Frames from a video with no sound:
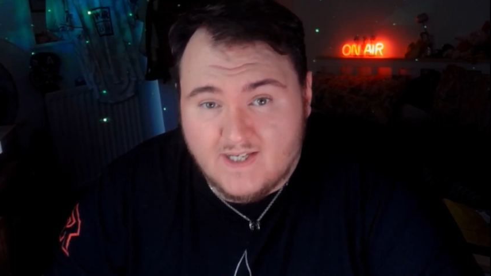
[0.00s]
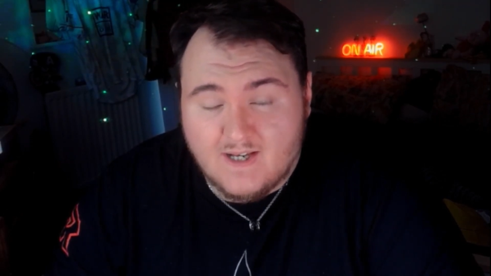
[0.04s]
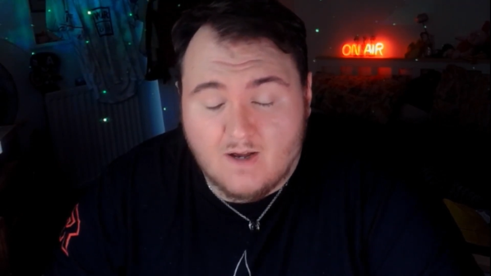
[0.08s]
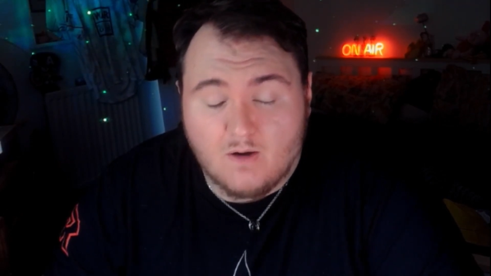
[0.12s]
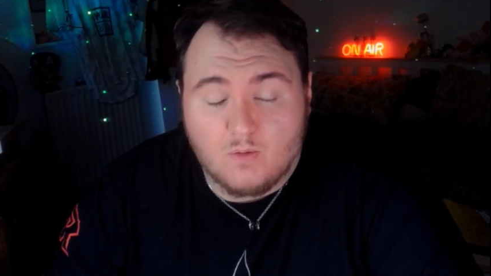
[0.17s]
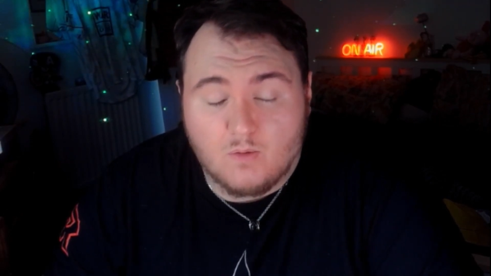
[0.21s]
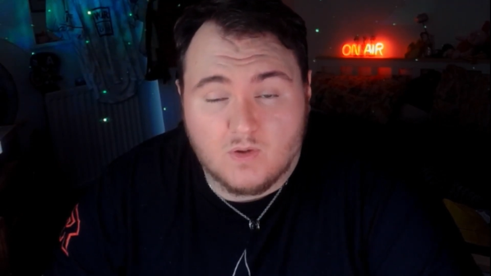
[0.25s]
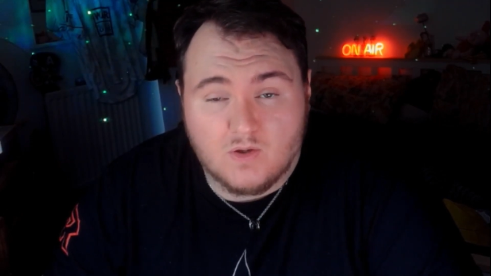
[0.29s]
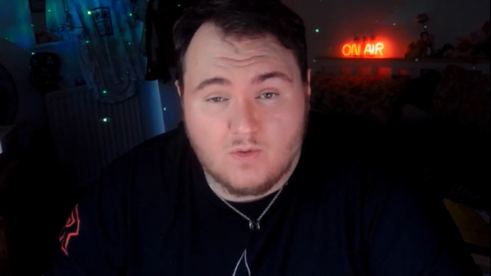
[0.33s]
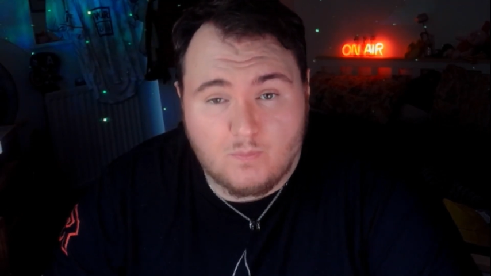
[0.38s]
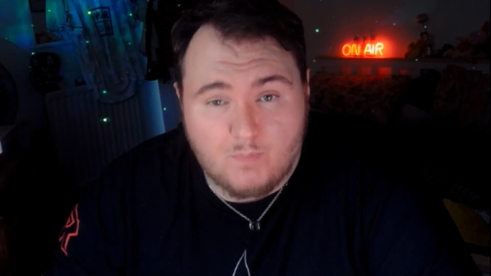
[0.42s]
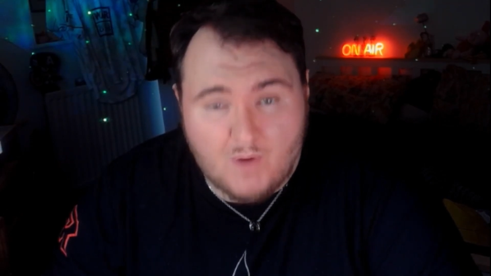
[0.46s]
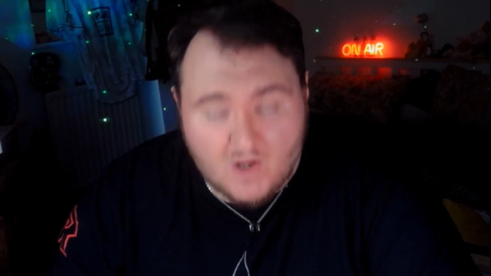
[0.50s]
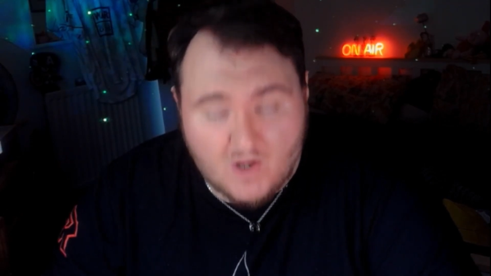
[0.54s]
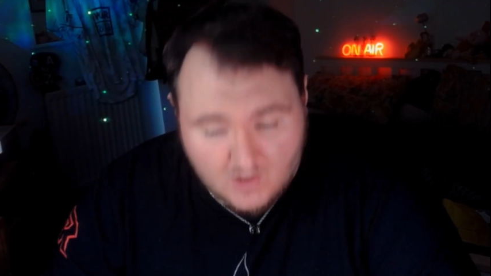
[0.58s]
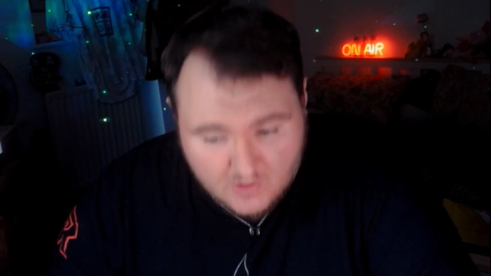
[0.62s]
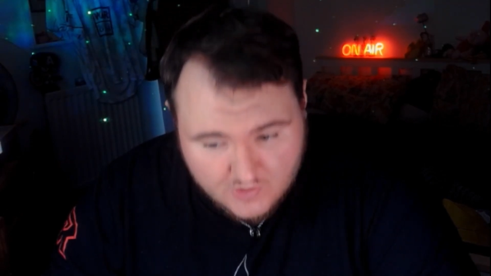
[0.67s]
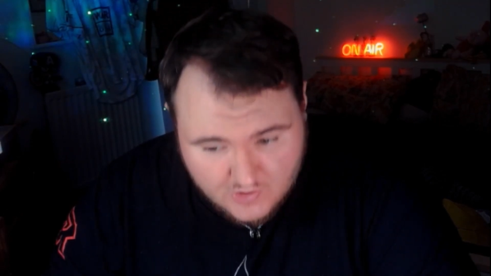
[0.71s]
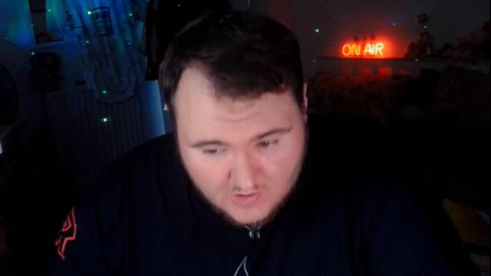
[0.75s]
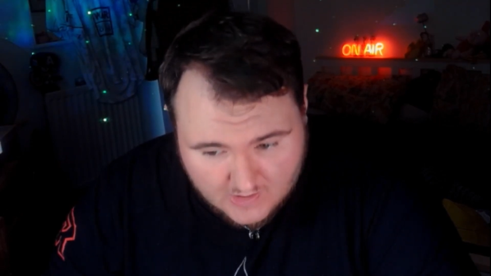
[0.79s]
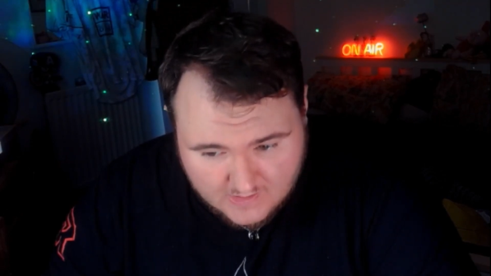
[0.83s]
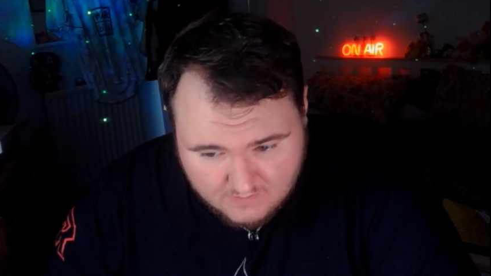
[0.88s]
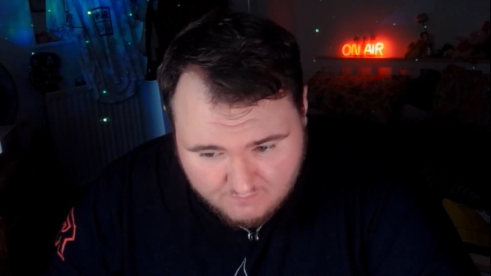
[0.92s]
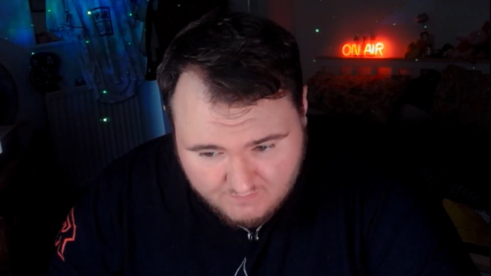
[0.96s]
Now, I want to
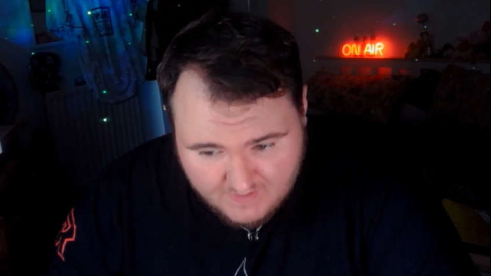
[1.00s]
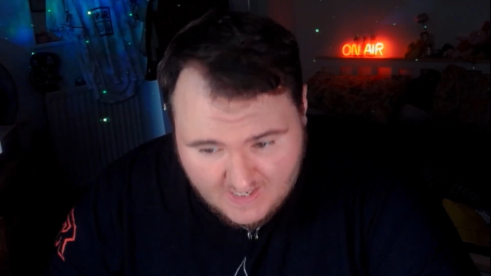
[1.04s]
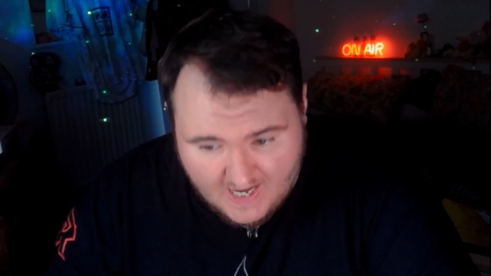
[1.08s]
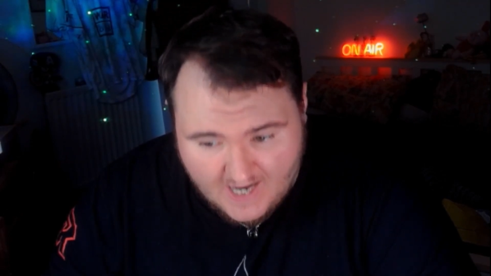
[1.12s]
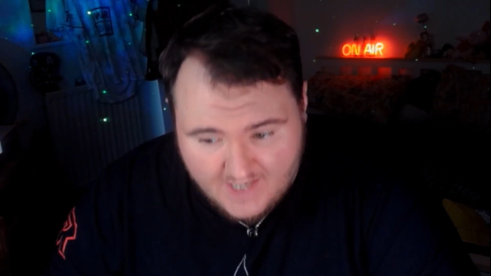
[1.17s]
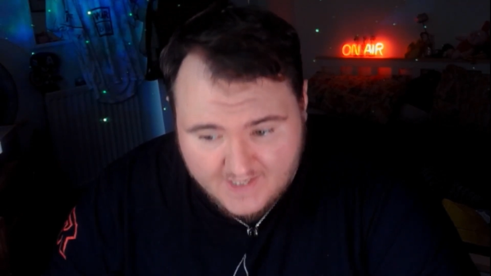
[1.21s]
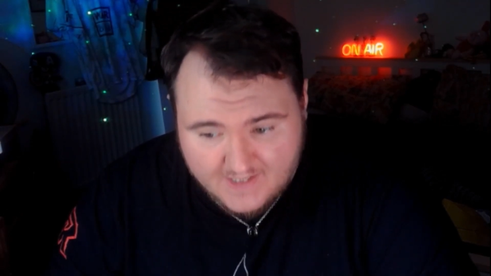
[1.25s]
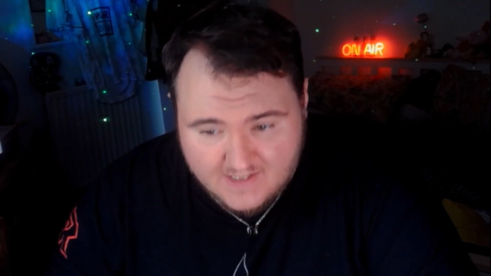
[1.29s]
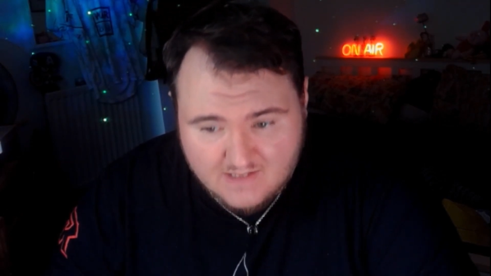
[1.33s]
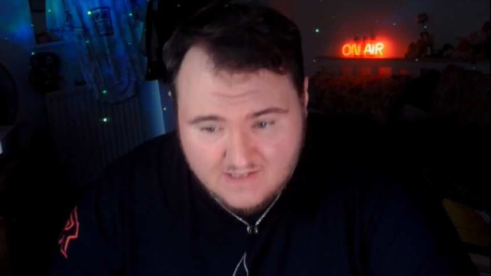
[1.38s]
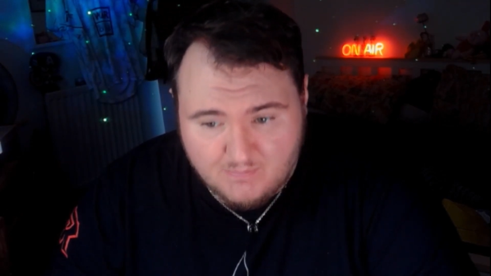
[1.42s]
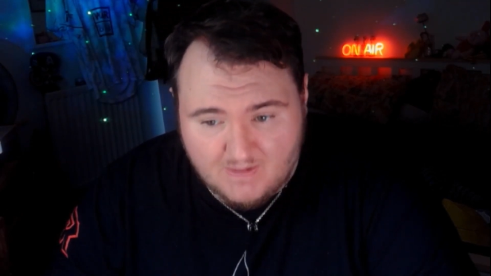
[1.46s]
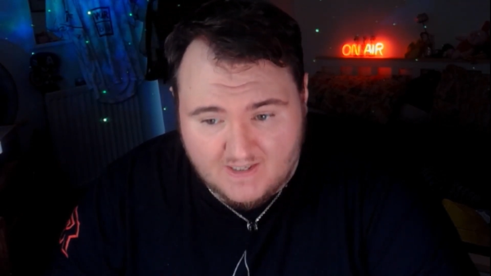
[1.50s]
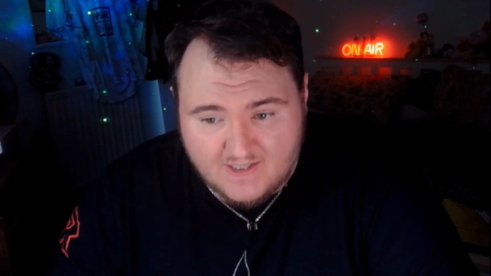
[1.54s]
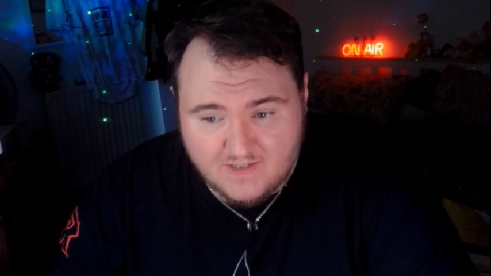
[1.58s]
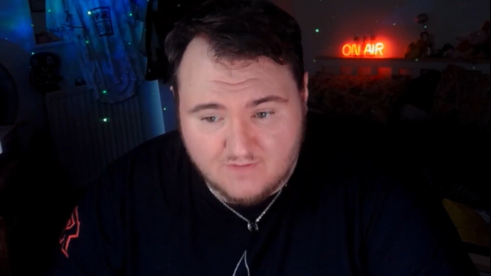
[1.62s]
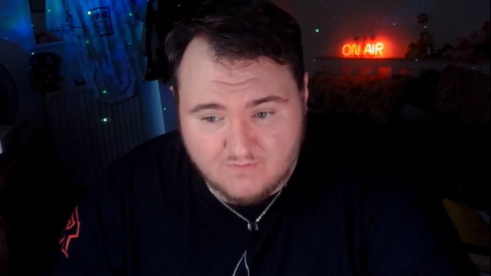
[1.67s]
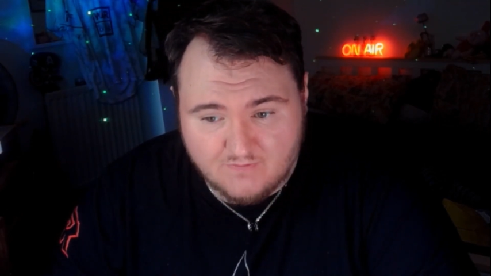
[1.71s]
apologise for that and explain